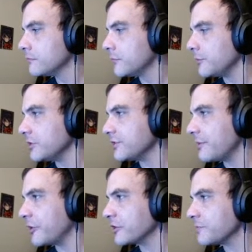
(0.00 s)
Let me just
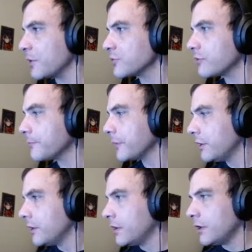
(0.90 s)
set my exposure.
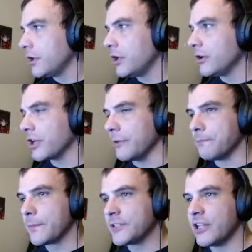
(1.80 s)
Okay,
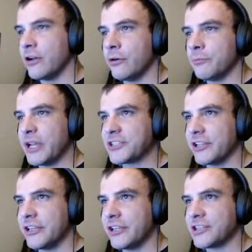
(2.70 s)
so
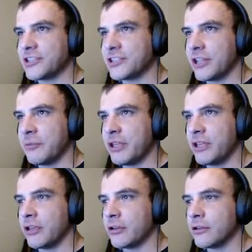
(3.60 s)
basically this is a
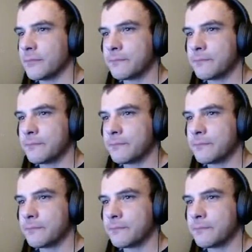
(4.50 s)
big